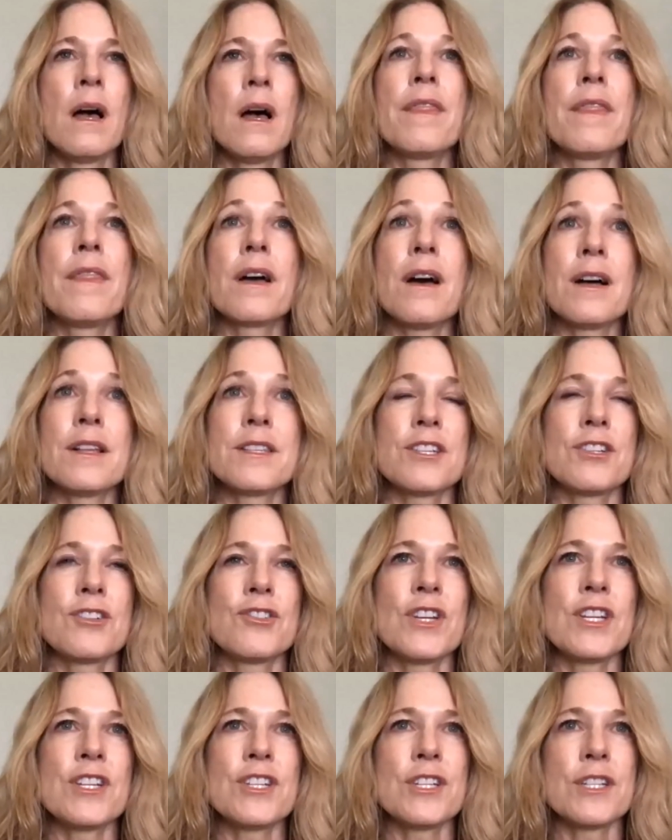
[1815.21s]
The
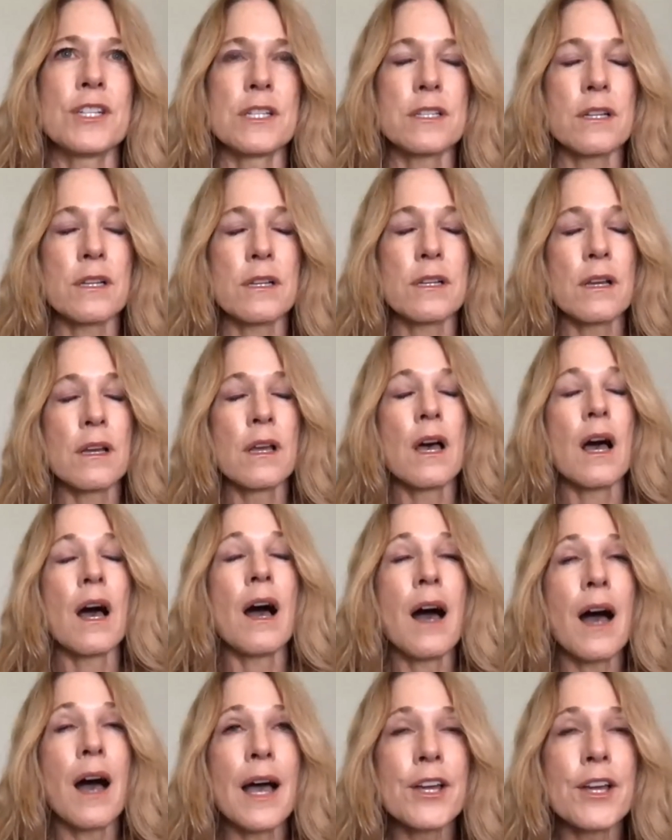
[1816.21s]
concentration is
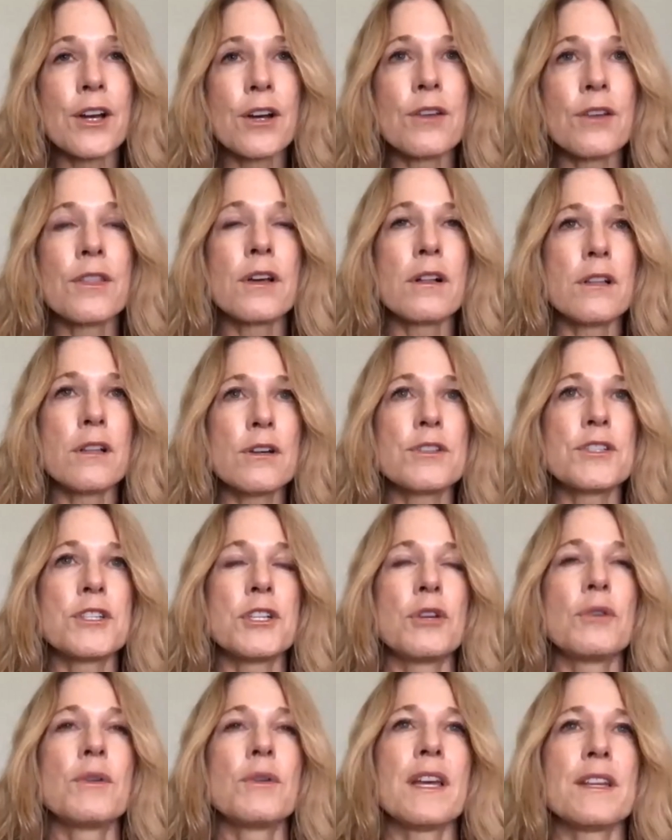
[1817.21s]
higher the closer
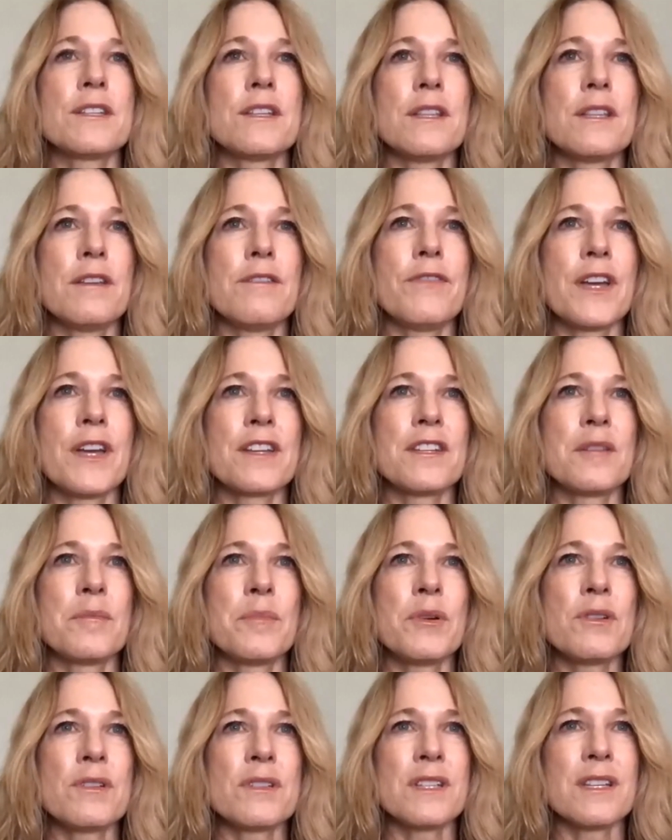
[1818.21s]
you get to the infected
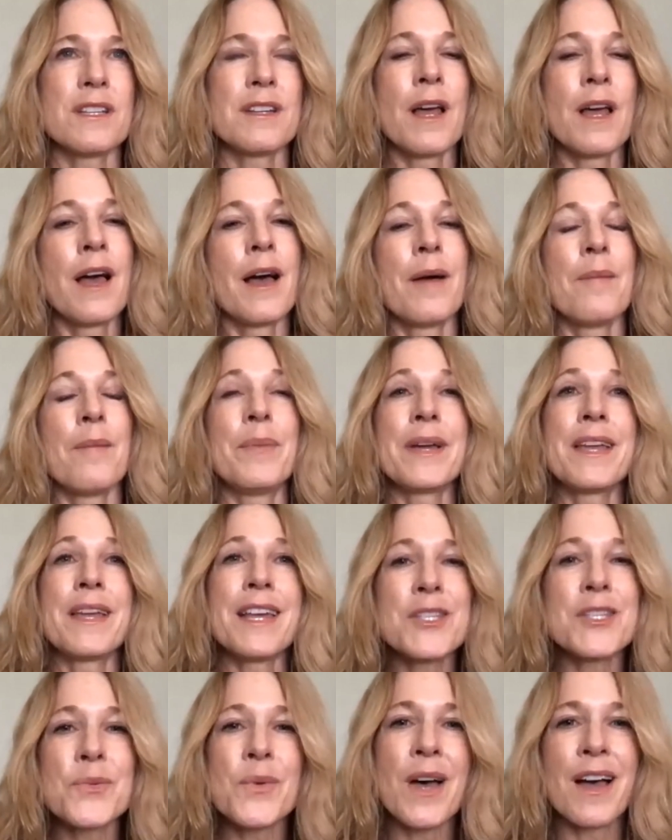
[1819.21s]
person, but
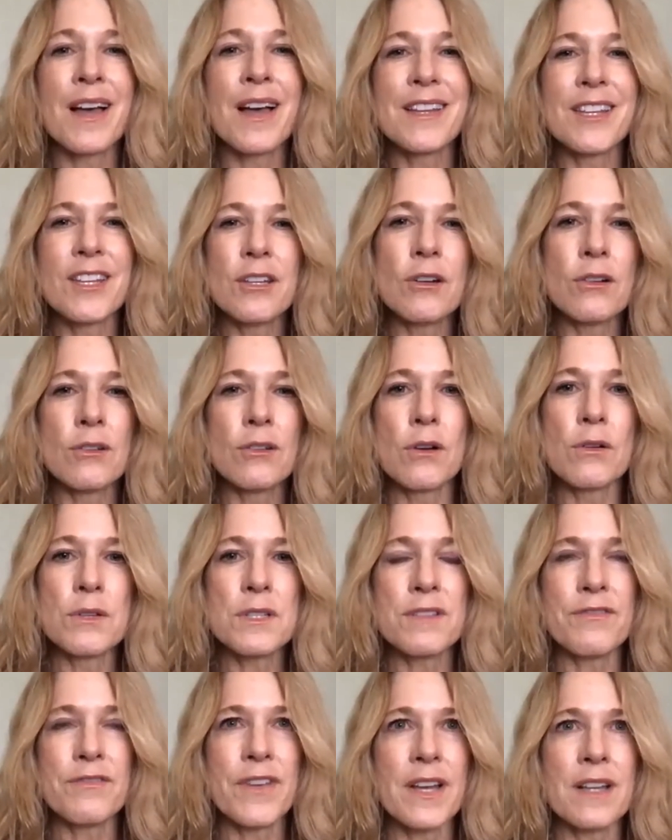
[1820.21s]
guess what? You don't know who's
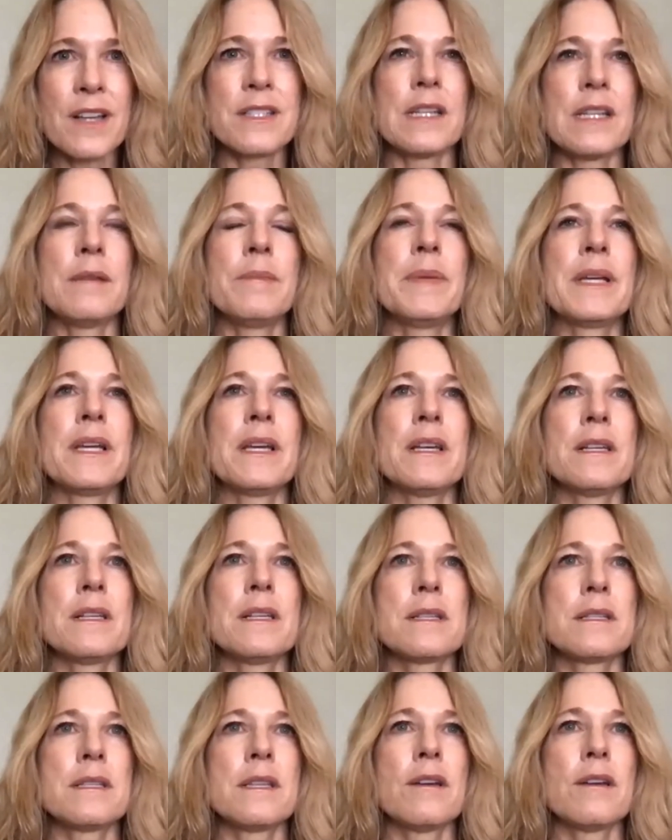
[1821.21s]
infected
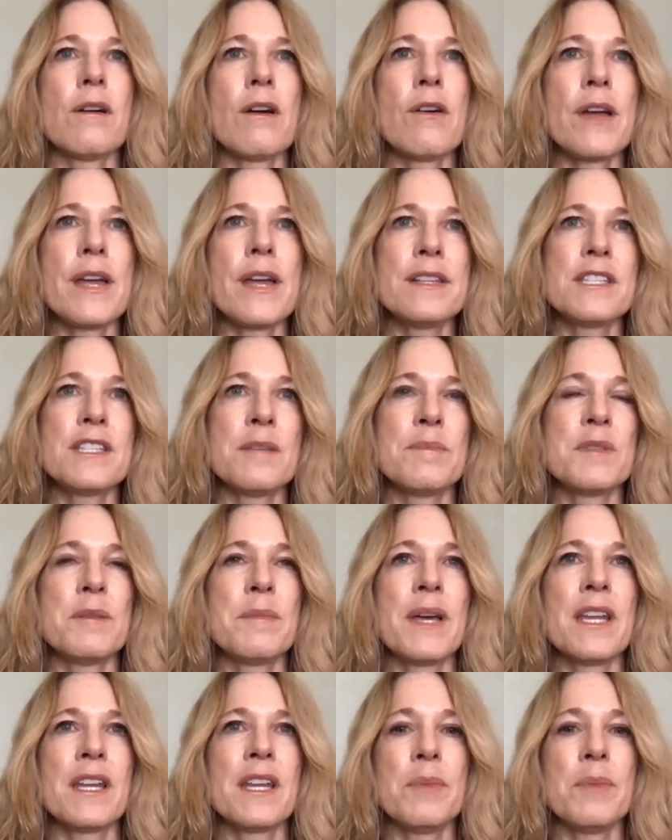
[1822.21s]
because there are
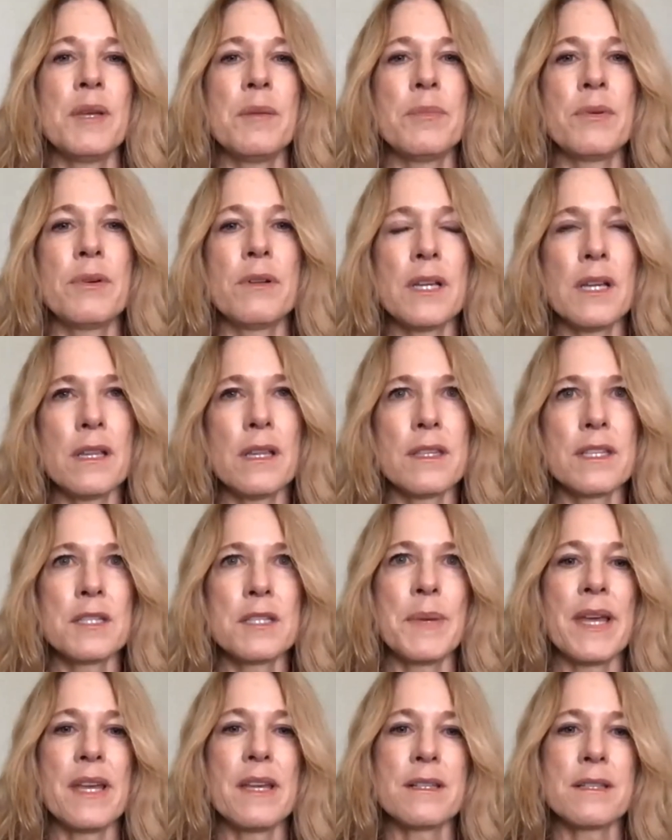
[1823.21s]
asymptomatic people in the
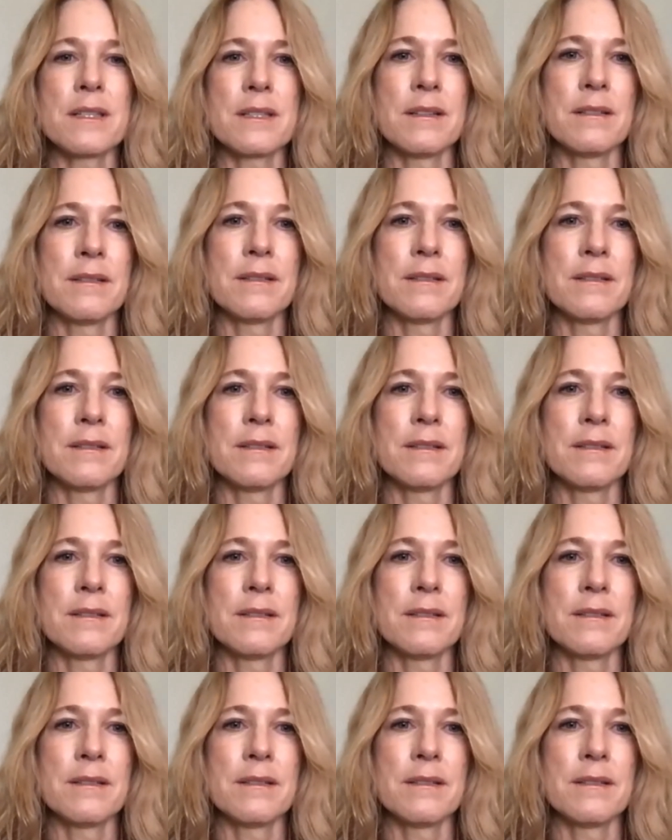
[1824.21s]
space.